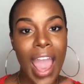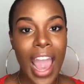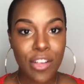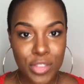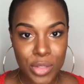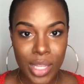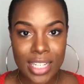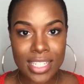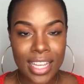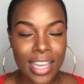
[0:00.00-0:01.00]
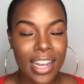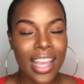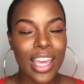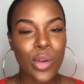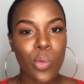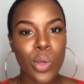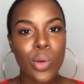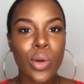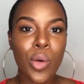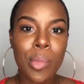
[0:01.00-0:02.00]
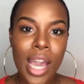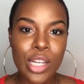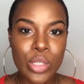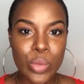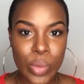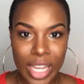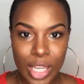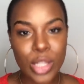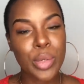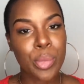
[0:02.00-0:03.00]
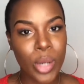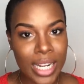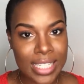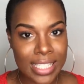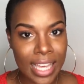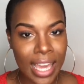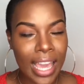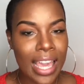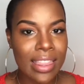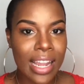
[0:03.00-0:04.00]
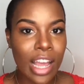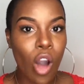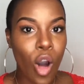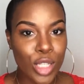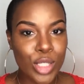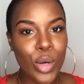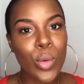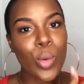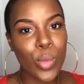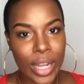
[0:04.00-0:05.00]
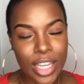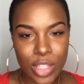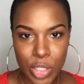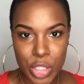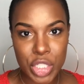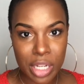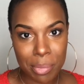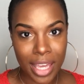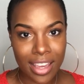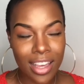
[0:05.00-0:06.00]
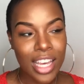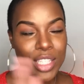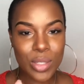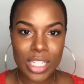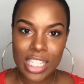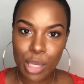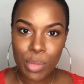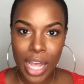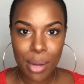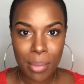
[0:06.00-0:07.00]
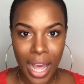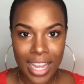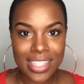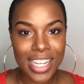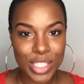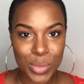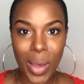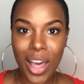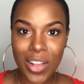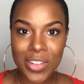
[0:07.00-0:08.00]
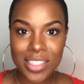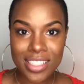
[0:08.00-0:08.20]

After that date, it will go back to regular pricing and then also regular shipping. So just keep that in mind as well.